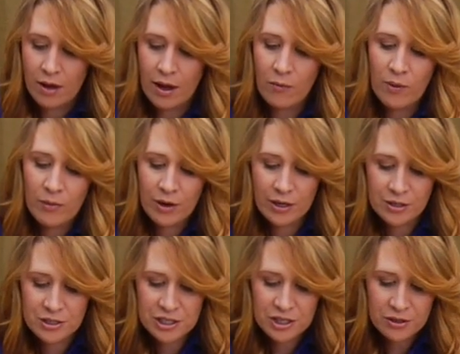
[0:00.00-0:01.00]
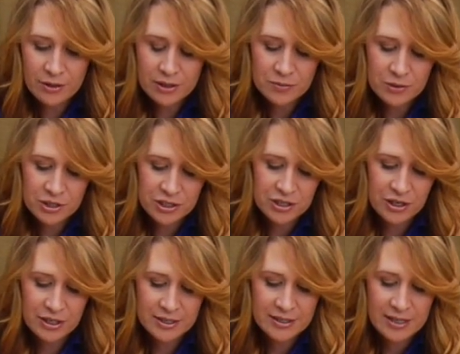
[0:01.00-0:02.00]
And what we're going to do is we're just going
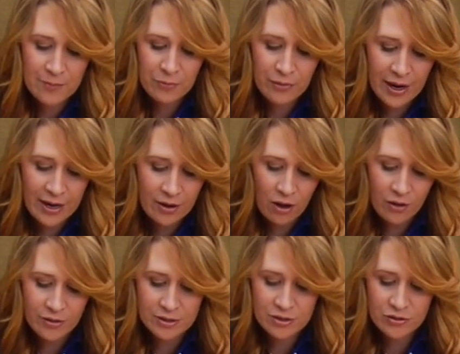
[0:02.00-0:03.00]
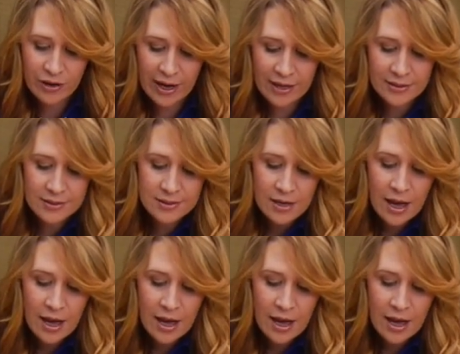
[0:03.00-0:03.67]
to separate all the strands